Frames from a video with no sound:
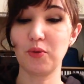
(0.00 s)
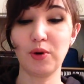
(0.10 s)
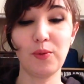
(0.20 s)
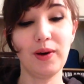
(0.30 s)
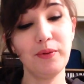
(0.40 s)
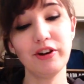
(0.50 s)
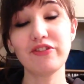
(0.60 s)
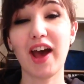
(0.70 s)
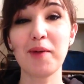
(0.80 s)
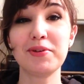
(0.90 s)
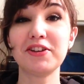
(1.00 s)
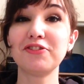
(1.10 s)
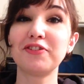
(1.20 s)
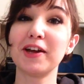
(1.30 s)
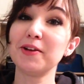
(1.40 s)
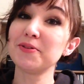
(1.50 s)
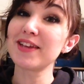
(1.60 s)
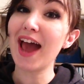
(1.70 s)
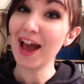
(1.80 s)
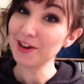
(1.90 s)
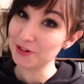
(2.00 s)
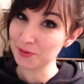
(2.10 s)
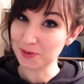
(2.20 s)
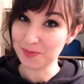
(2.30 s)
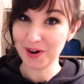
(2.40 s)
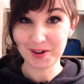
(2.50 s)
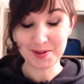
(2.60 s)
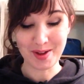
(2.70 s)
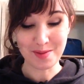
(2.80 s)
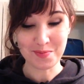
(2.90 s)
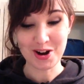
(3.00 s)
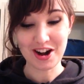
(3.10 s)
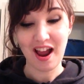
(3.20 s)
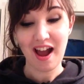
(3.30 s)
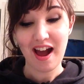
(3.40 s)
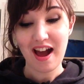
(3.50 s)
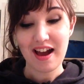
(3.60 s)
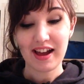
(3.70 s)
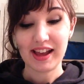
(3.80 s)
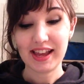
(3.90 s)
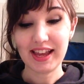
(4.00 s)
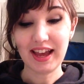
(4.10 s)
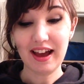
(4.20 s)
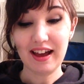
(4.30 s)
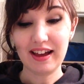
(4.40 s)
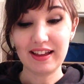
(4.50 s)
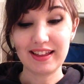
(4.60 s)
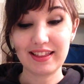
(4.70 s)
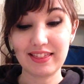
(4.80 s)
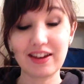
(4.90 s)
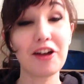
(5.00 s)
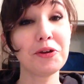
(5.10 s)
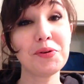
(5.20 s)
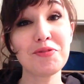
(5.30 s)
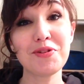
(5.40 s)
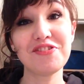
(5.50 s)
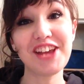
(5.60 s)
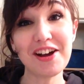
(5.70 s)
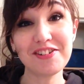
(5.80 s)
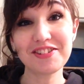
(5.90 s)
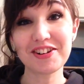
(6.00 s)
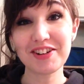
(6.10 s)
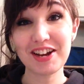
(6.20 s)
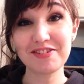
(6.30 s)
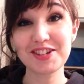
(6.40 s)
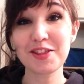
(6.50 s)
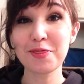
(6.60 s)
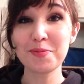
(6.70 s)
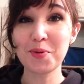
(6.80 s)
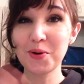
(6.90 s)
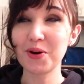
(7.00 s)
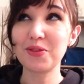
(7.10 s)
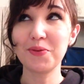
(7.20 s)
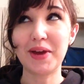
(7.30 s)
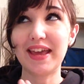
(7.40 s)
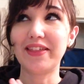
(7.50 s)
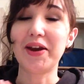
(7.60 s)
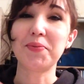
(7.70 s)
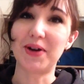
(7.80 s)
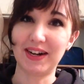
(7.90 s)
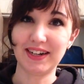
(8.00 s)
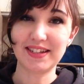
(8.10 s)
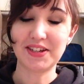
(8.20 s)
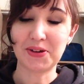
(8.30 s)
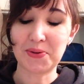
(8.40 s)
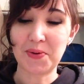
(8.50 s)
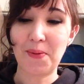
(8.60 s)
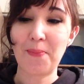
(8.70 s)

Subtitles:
well, what would have happened if I'd used actual marker paper? The color would have moved out around more the way that I wanted it to.